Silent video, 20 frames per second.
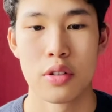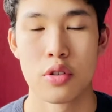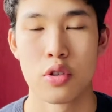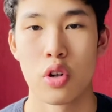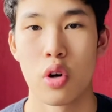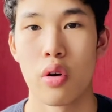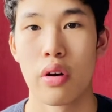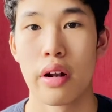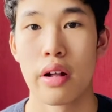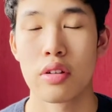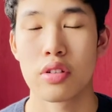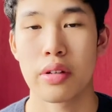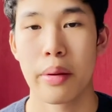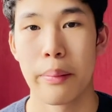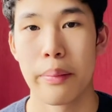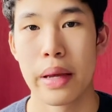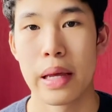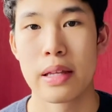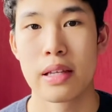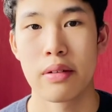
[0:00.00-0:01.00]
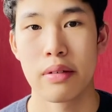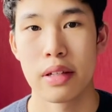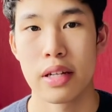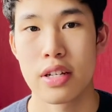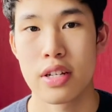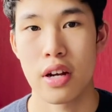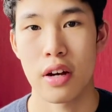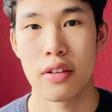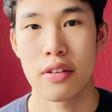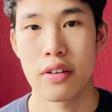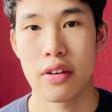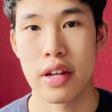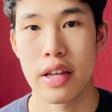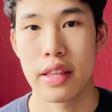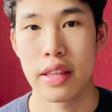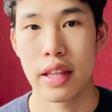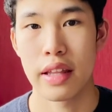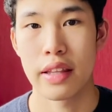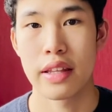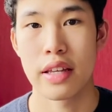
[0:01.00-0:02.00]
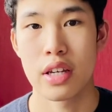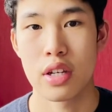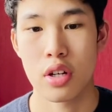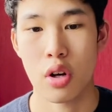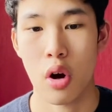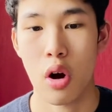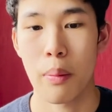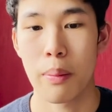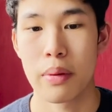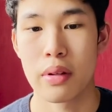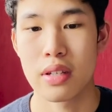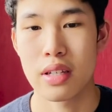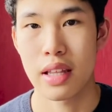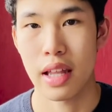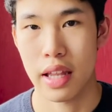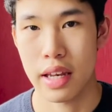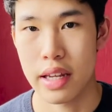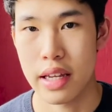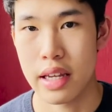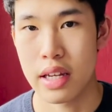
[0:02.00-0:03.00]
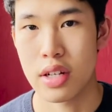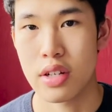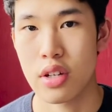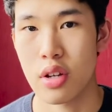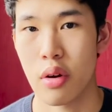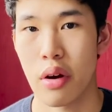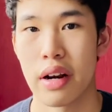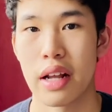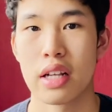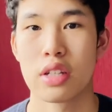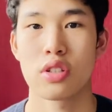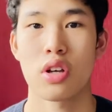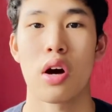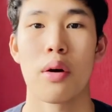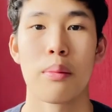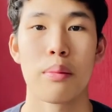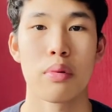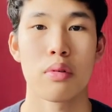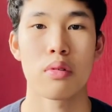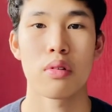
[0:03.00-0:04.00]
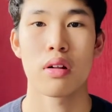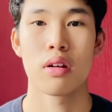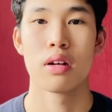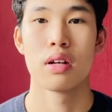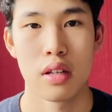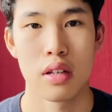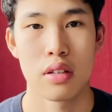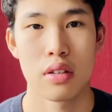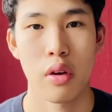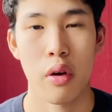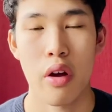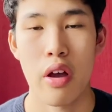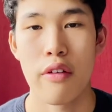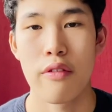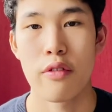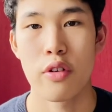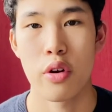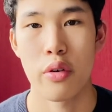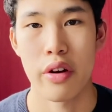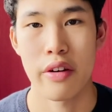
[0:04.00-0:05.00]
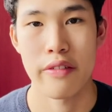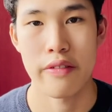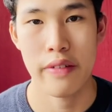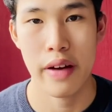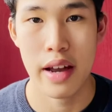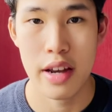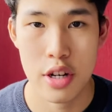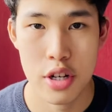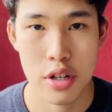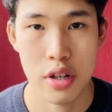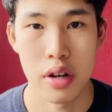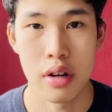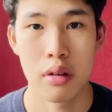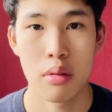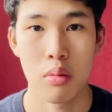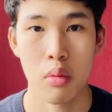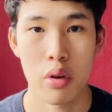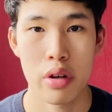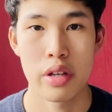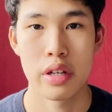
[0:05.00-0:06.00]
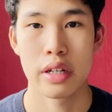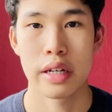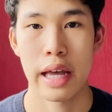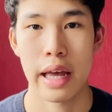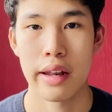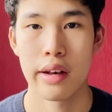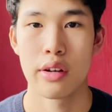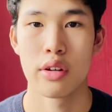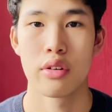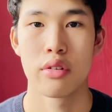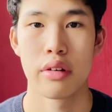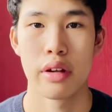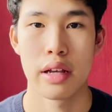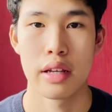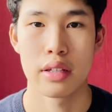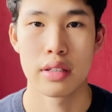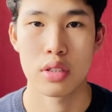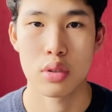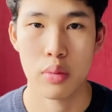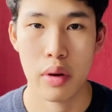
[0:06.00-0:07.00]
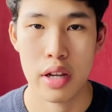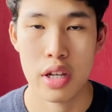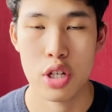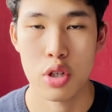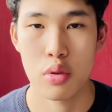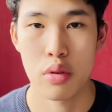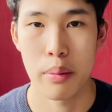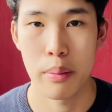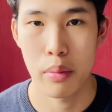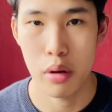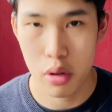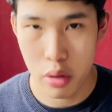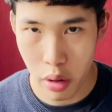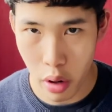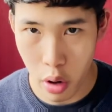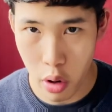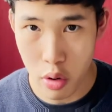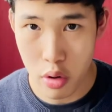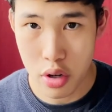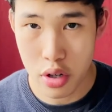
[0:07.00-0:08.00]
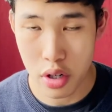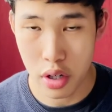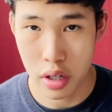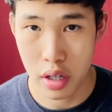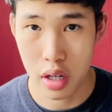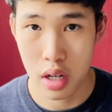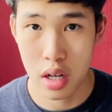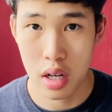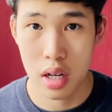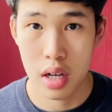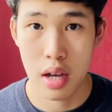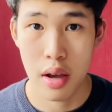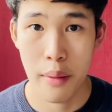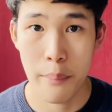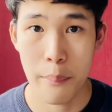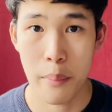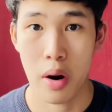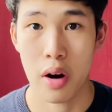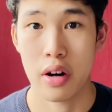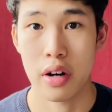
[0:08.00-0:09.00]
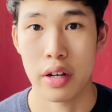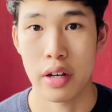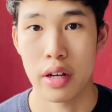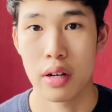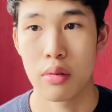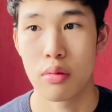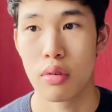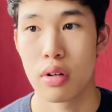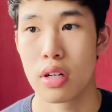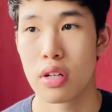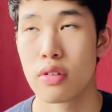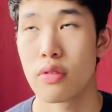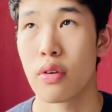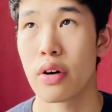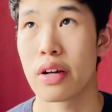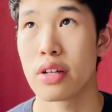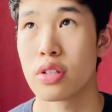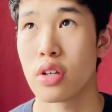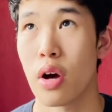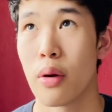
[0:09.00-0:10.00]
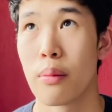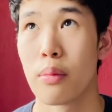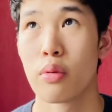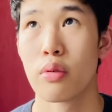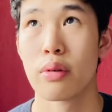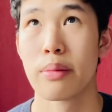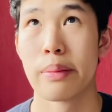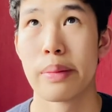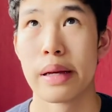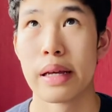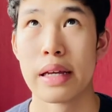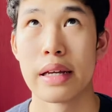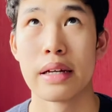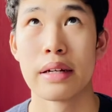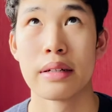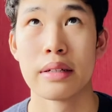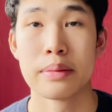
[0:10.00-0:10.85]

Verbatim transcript: no one else competing with each other in that niche, hop into that niche. So an example, so if you're in fashion, what you can do is switch to a blue ocean market, which for example would be